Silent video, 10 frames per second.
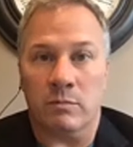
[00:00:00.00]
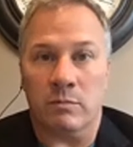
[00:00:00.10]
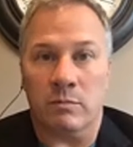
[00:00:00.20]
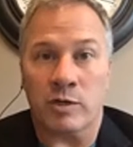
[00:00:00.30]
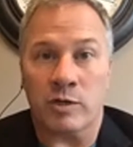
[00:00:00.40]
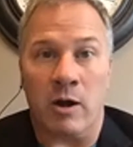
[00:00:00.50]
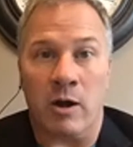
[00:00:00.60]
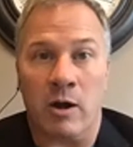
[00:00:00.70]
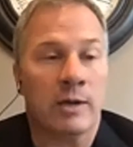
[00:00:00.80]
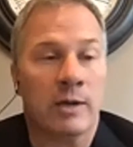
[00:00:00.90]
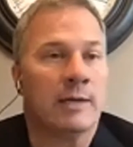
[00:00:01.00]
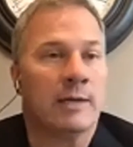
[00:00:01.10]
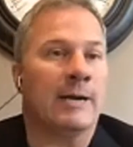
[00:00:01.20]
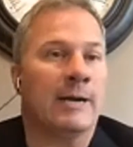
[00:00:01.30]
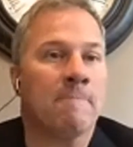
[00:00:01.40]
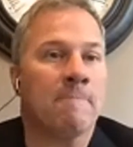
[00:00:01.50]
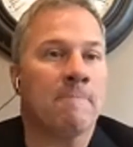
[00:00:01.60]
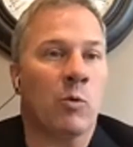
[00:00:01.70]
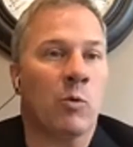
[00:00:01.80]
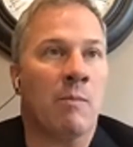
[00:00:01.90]
share.
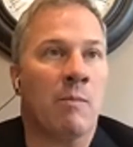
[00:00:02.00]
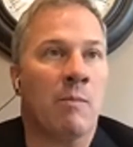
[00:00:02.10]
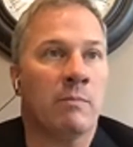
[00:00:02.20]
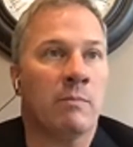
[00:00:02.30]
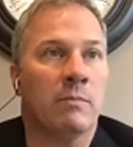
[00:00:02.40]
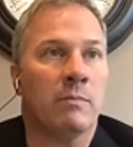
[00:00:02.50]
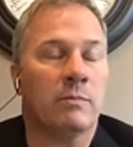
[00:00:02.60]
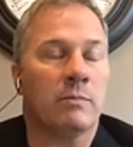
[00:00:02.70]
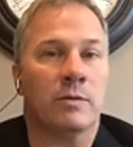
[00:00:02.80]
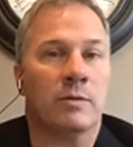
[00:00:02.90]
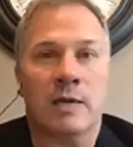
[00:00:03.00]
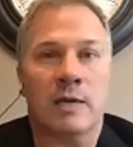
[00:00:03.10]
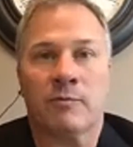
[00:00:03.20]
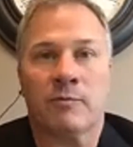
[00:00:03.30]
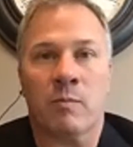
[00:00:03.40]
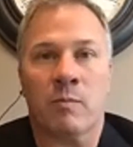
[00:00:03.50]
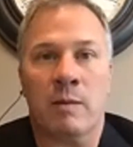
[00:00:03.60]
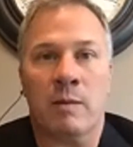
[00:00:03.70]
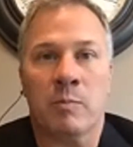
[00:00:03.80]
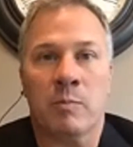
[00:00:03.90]
We come to them from a
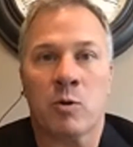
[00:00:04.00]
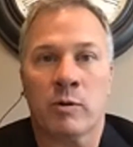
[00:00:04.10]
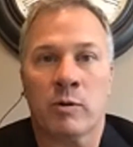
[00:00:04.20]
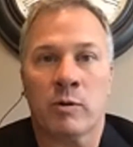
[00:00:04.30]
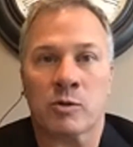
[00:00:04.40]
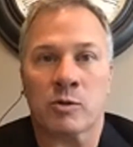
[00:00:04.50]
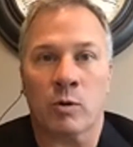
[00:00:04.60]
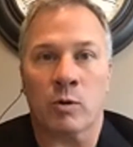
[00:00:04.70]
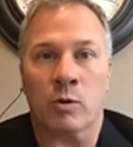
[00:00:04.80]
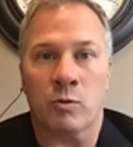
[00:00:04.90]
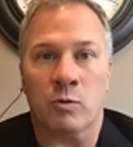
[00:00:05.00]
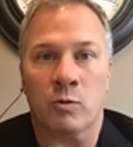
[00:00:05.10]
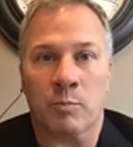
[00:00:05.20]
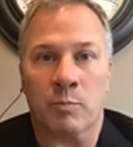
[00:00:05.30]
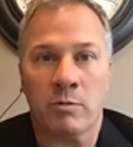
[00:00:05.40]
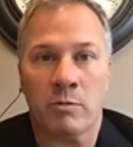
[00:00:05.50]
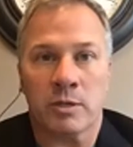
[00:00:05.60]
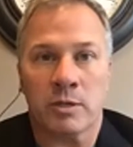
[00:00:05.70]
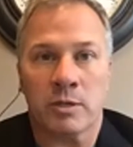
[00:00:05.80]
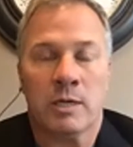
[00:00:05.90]
biblical and historical approach,
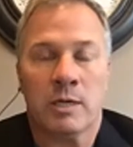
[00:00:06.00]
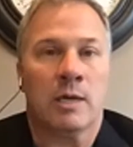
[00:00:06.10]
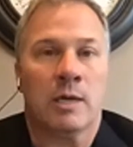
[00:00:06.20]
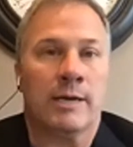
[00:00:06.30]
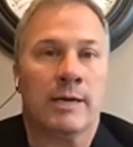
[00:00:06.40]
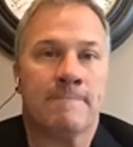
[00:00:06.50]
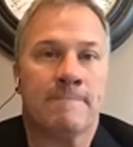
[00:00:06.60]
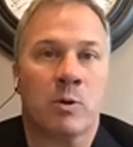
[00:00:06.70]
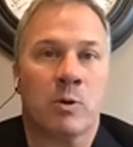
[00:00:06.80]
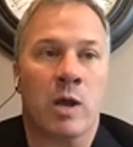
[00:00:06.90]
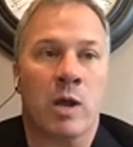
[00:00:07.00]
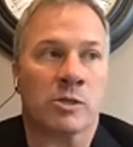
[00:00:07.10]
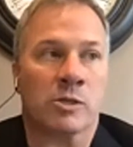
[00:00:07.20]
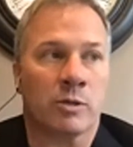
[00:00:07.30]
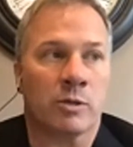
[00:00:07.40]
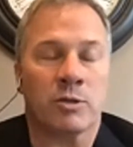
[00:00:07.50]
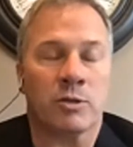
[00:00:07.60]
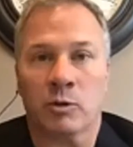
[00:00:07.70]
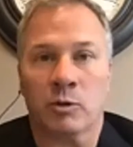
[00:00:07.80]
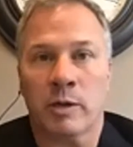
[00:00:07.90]
but we also touch a
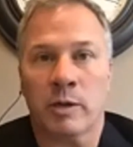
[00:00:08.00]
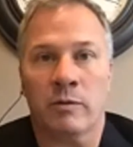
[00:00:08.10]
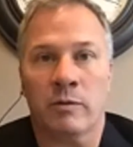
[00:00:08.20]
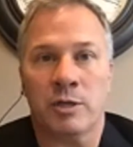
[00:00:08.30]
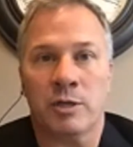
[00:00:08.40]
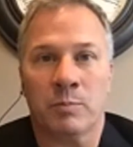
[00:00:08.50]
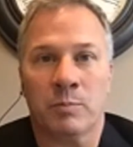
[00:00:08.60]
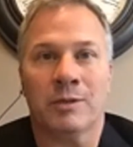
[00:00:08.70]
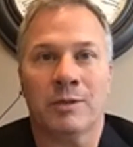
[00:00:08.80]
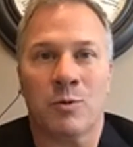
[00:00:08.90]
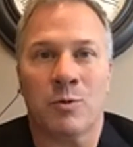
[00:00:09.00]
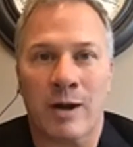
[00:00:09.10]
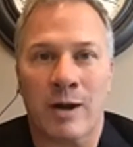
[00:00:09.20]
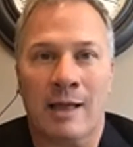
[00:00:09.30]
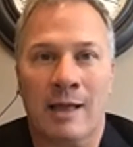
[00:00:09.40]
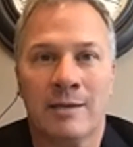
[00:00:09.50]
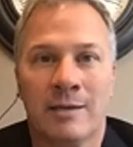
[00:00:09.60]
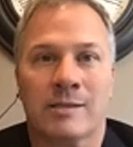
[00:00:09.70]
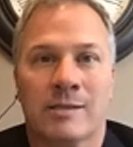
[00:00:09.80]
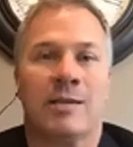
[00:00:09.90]
little bit on the geopolitical realities,
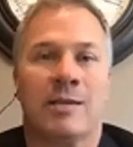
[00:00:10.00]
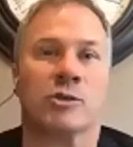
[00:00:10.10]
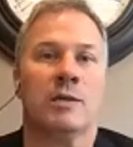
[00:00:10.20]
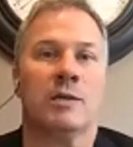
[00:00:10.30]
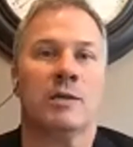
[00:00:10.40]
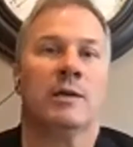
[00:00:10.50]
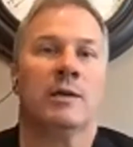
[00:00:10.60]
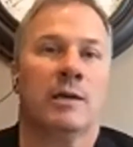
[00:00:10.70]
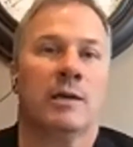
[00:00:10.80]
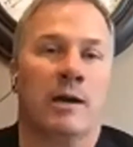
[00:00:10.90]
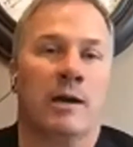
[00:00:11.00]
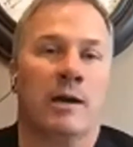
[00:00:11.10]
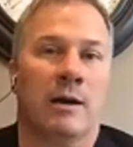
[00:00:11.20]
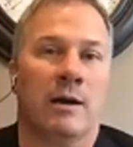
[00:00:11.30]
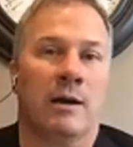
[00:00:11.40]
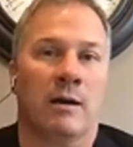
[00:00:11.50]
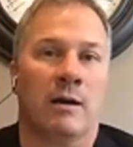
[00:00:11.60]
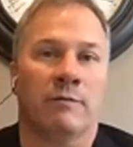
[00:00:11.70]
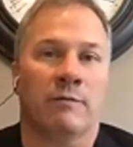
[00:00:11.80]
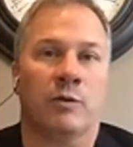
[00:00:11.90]
the history of
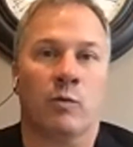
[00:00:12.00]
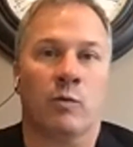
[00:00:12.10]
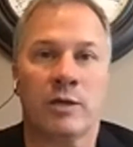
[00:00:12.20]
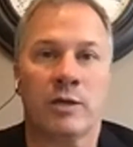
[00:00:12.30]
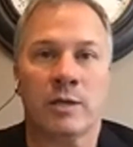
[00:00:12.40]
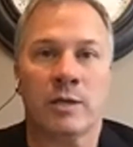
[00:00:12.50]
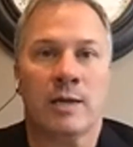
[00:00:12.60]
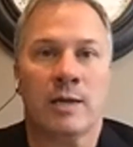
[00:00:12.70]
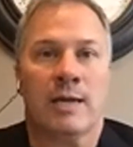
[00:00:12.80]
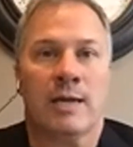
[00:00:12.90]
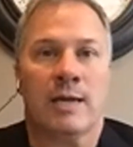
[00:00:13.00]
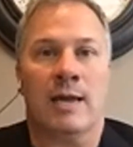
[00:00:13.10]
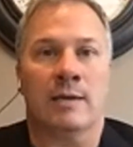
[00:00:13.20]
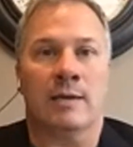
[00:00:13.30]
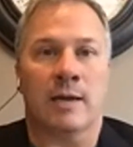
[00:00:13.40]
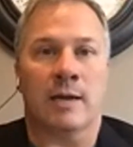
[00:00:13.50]
the region. And